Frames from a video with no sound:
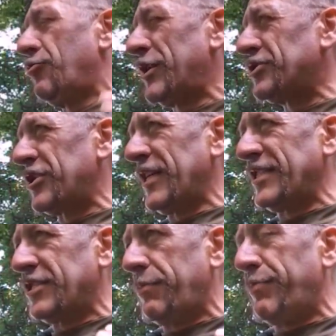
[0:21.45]

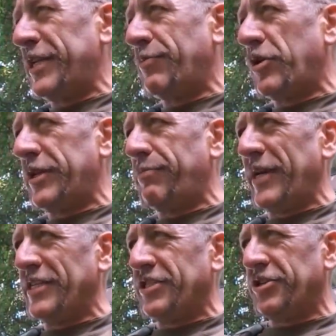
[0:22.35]
Originally somebody wanted
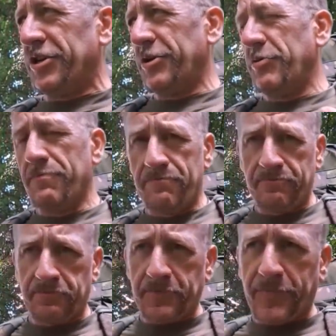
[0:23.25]
me to do
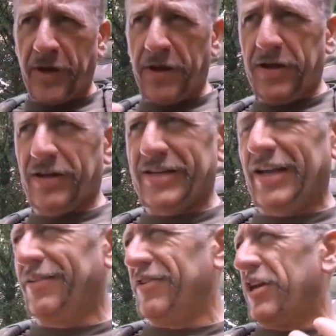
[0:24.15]

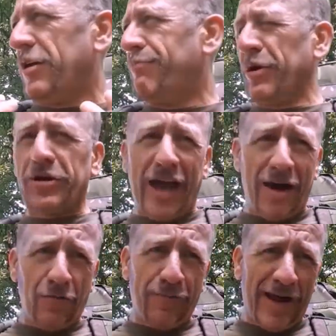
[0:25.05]
kind of a bug
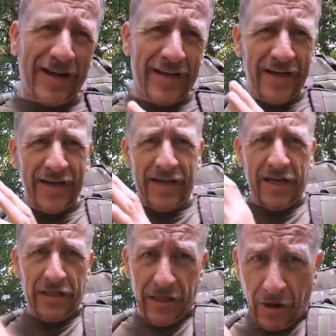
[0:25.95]
out bag
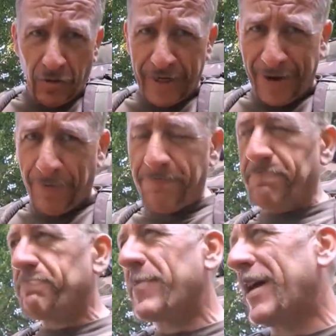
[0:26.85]
load out,
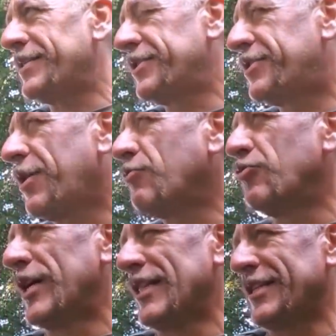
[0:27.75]
and I
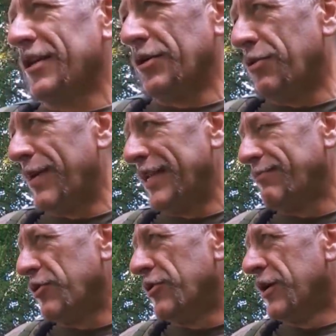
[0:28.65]
don't really do them
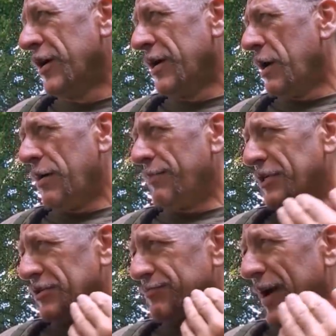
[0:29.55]
anymore
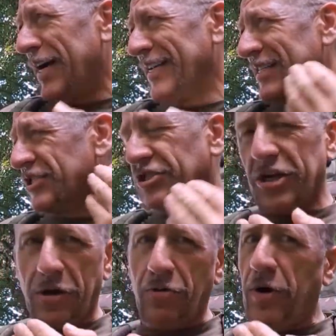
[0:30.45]
because mine is
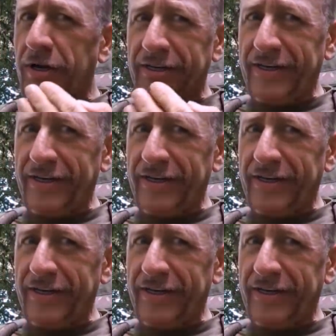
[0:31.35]
so